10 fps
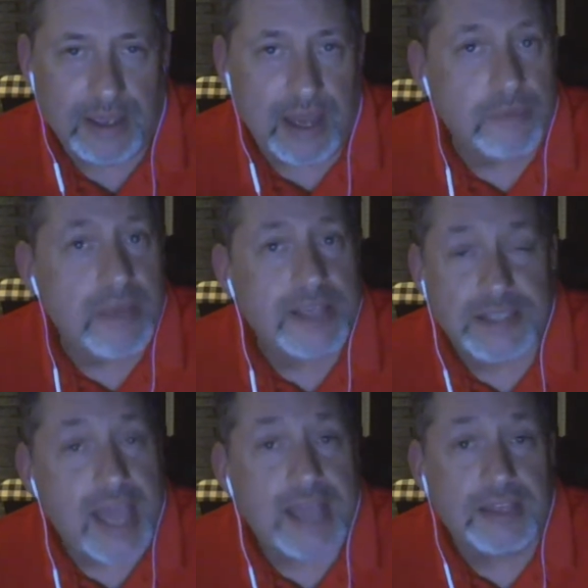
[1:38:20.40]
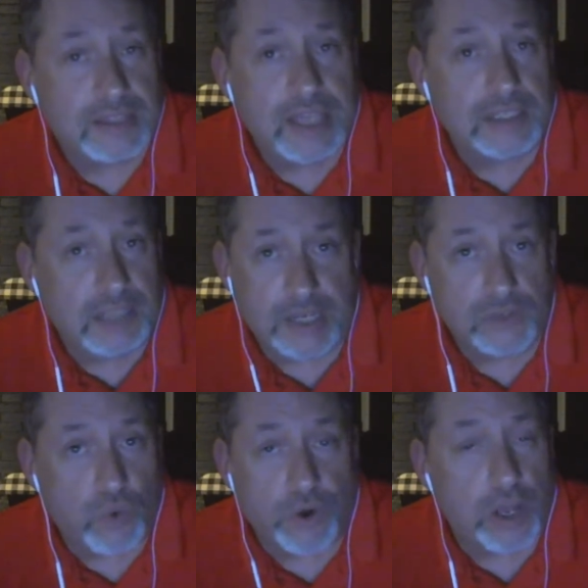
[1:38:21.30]
Now, I'm not saying that they lean
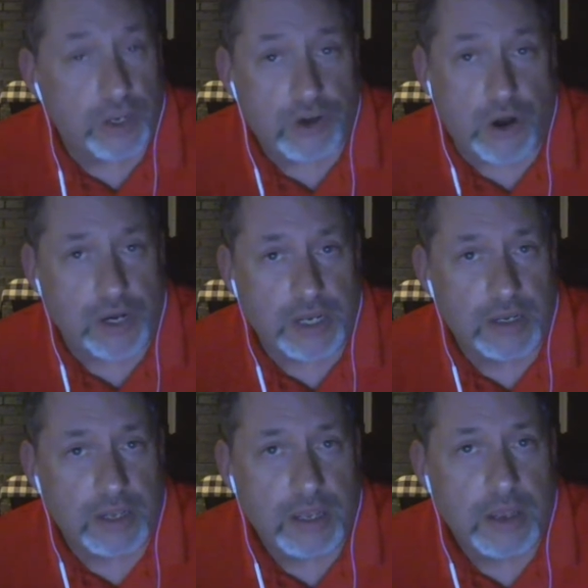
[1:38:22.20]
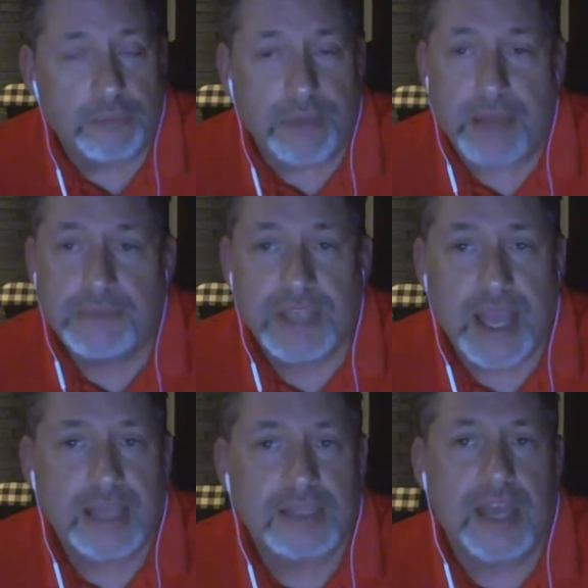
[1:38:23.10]
toward untargeted, but I'm
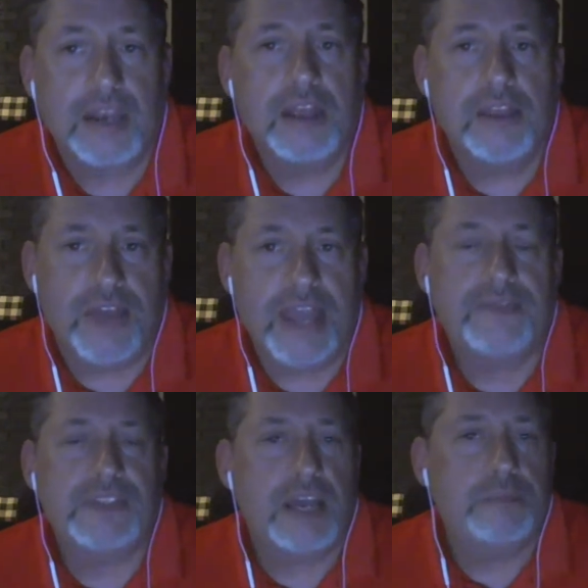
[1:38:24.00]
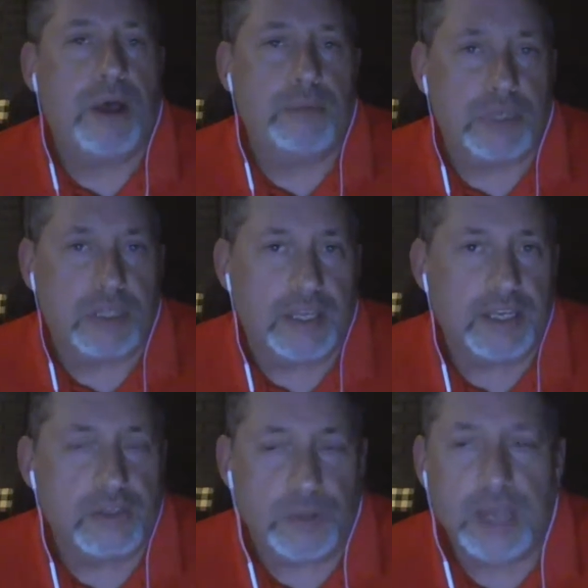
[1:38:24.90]
saying that they have said publicly
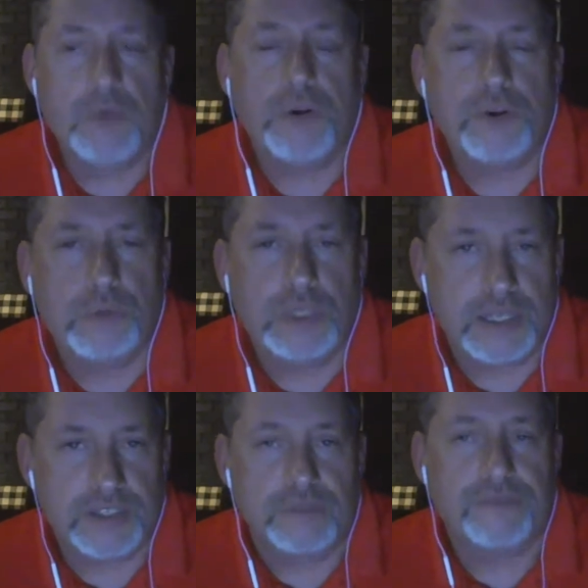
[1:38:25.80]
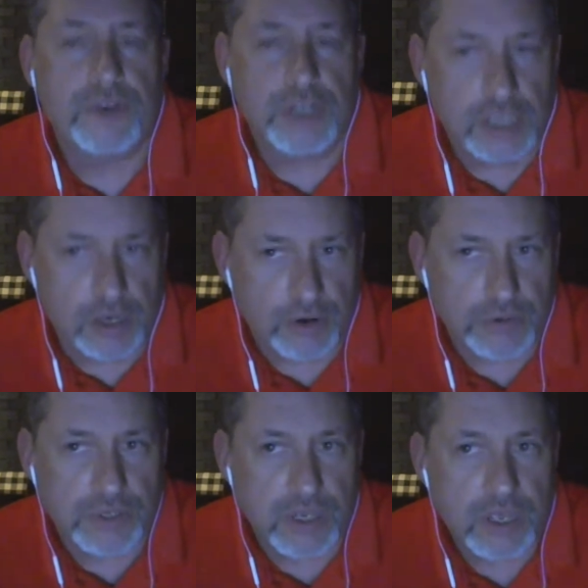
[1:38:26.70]
to anyone who would listen for
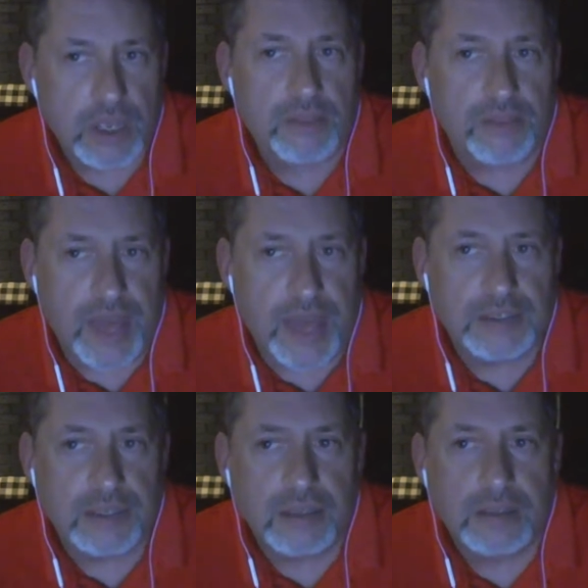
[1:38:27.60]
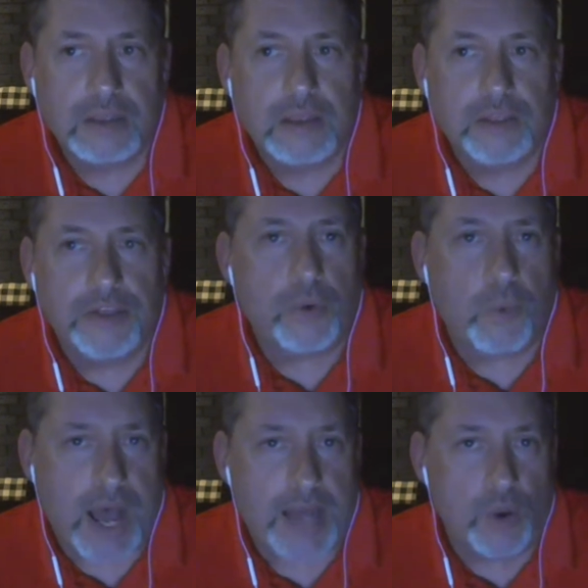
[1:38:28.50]
years that they're
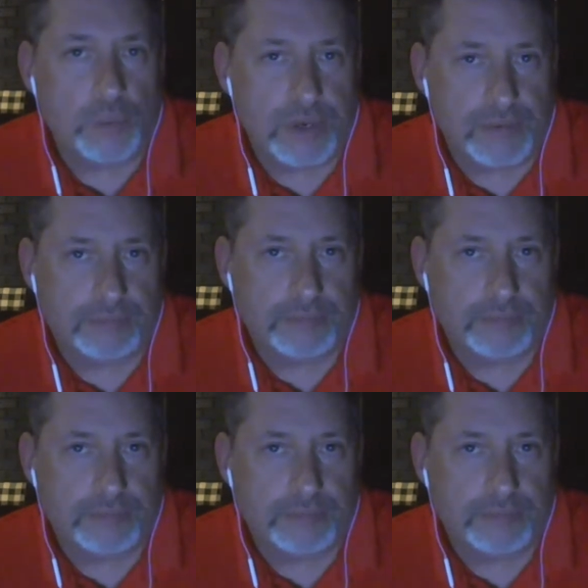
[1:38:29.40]
wide open.